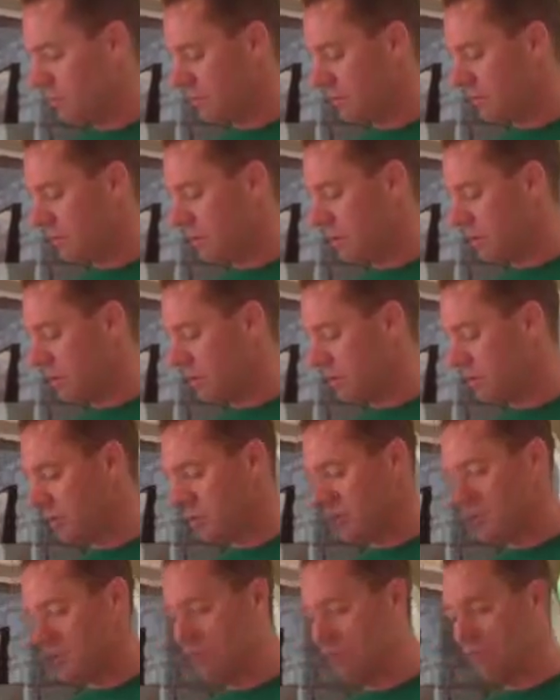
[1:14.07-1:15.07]
of chocolate
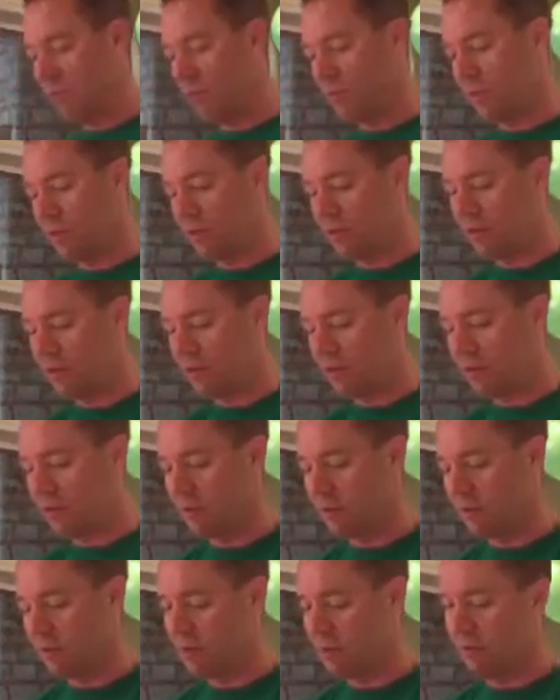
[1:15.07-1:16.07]
of the regular
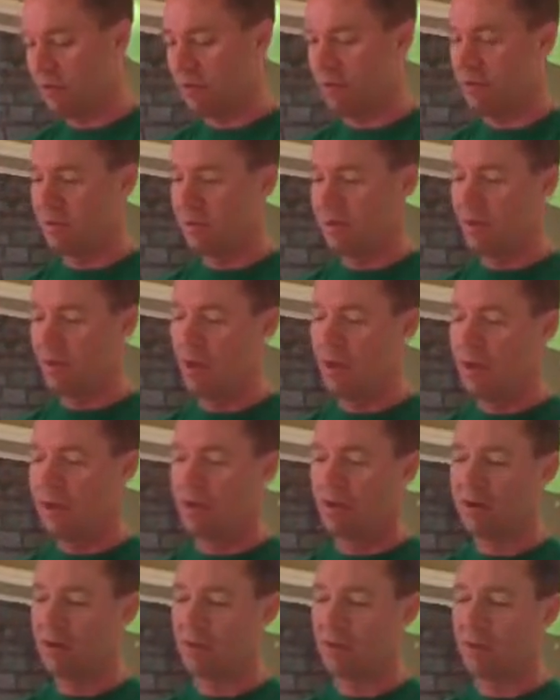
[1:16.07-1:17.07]

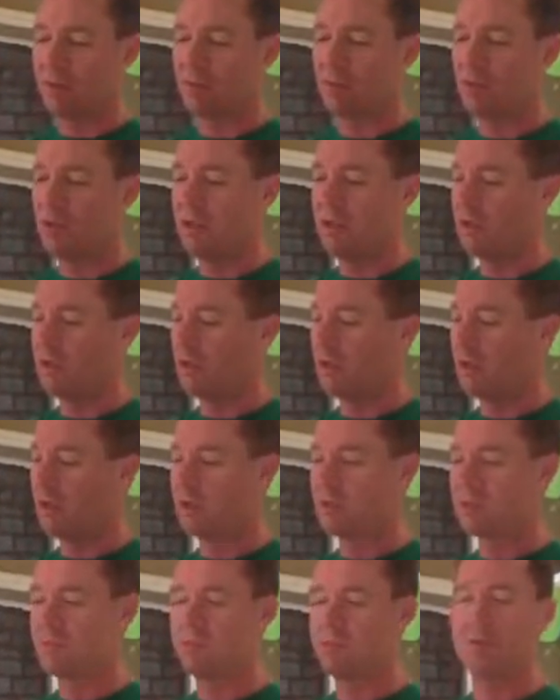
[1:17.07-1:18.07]
like meal
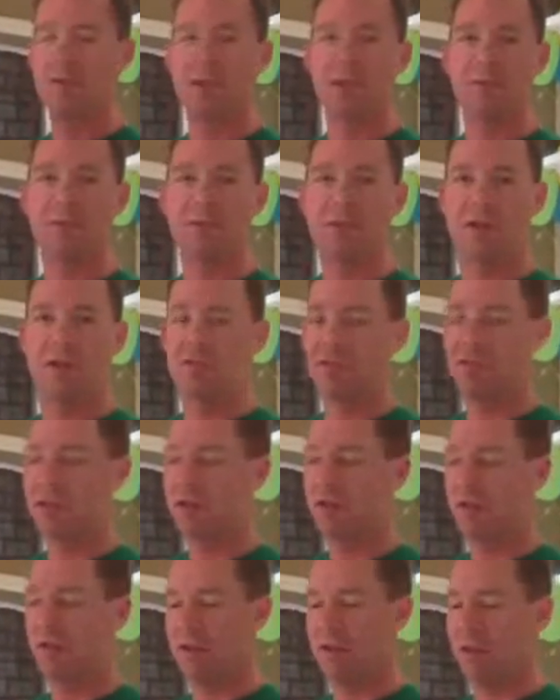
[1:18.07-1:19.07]
replacement type stuff. They
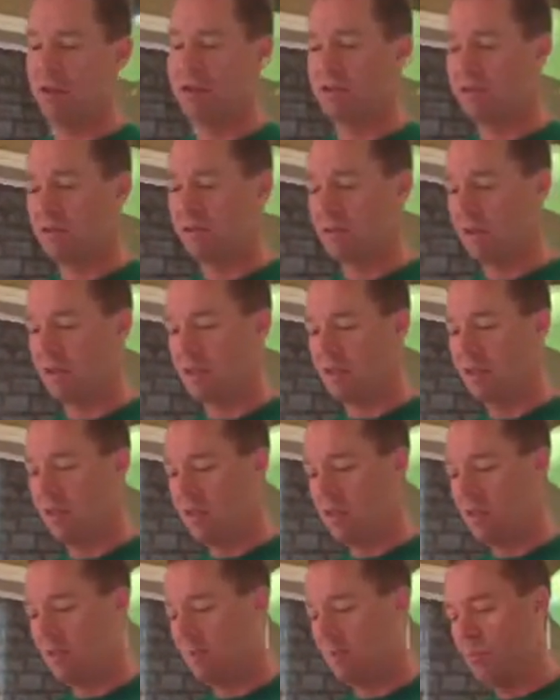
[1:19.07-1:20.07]
call it isoline,
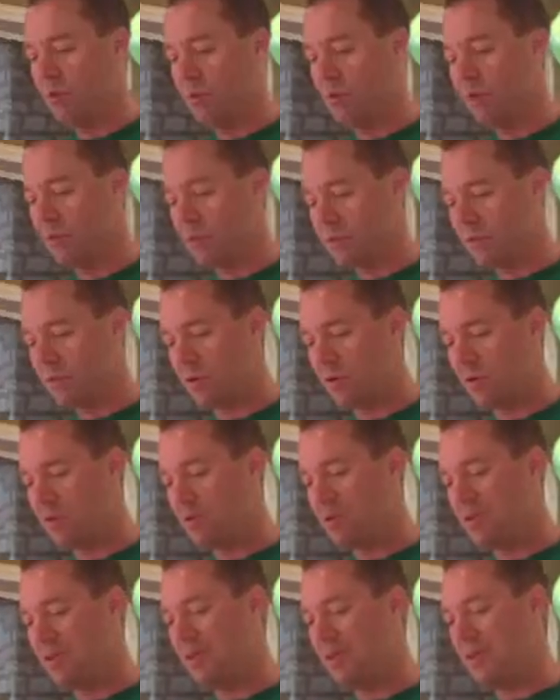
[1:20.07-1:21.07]
but it has
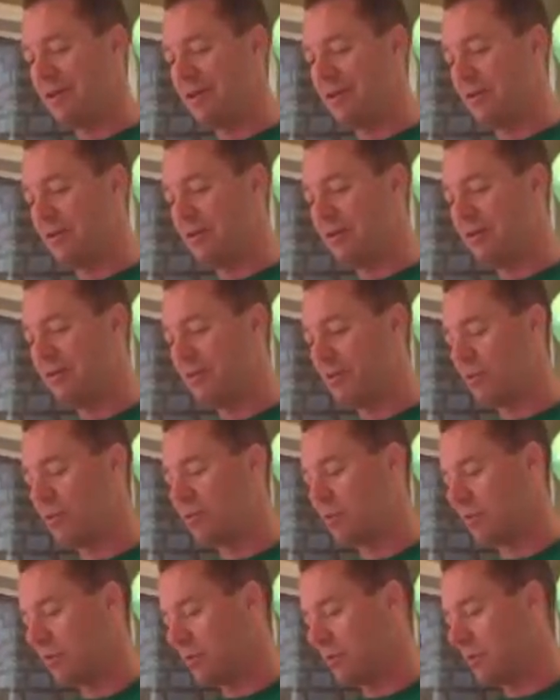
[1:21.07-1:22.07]
carbs in it, and
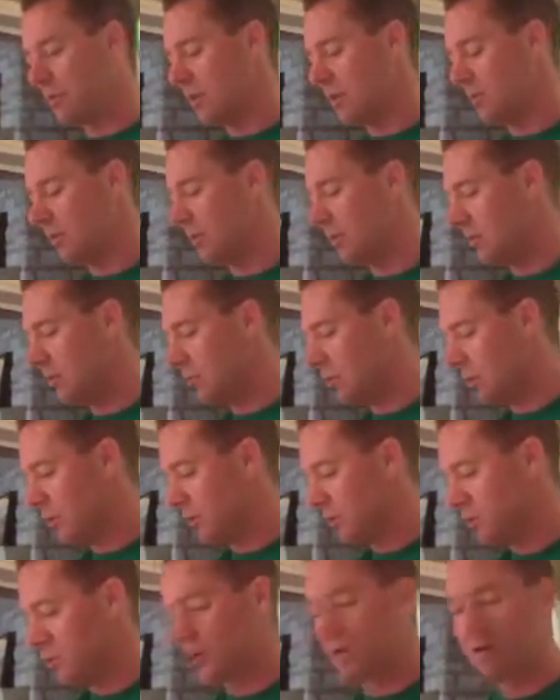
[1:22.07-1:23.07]
unfortunately does have a little bit of
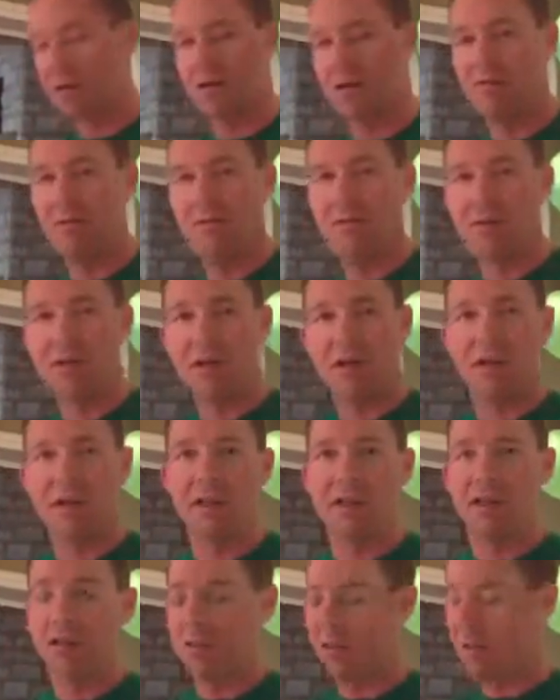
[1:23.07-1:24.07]
sugar in it, but very
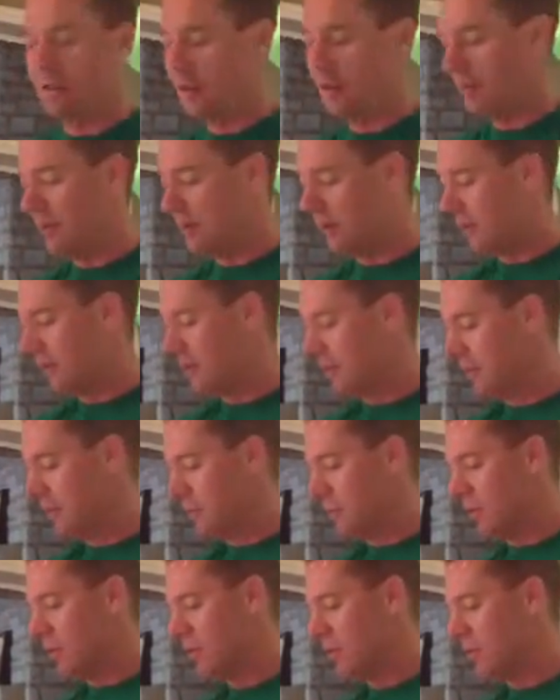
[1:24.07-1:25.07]
little. I think
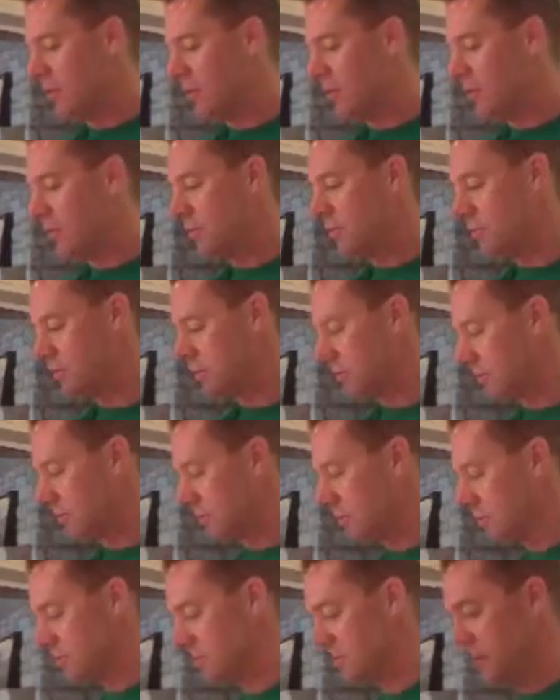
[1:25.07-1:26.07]
we all know
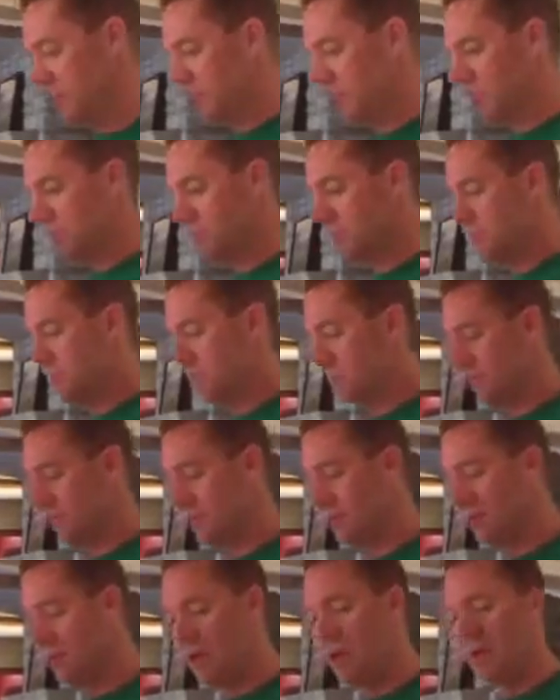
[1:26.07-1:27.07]
sugar is David's
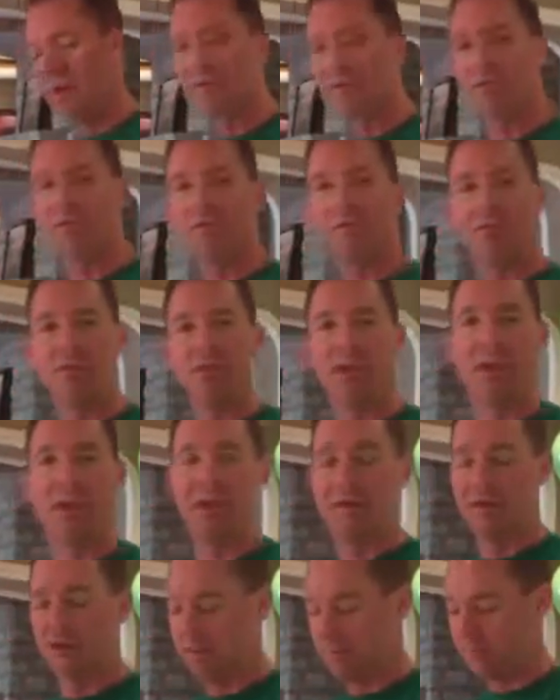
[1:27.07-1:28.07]
not good friend,
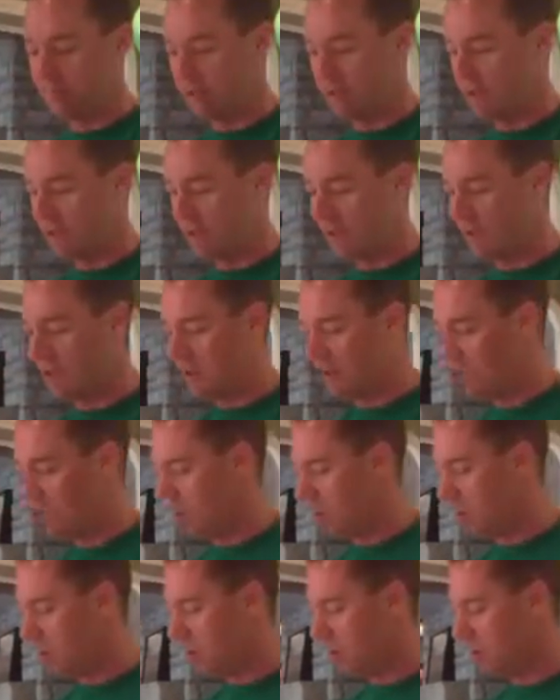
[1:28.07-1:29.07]
so don't eat
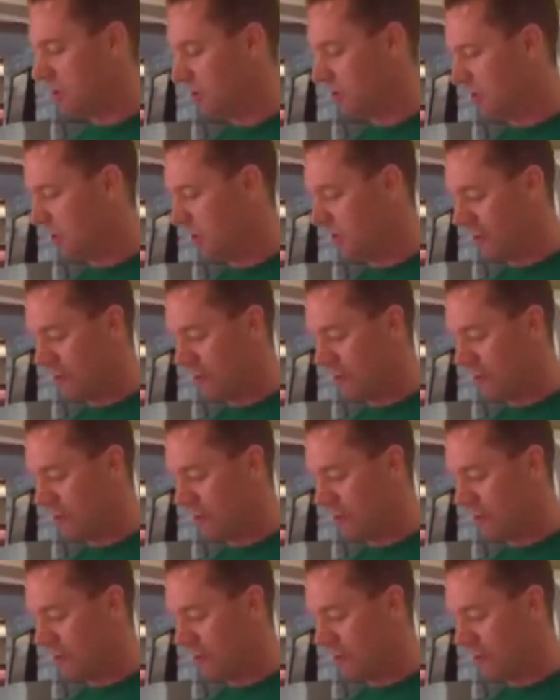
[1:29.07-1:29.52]
very much of it.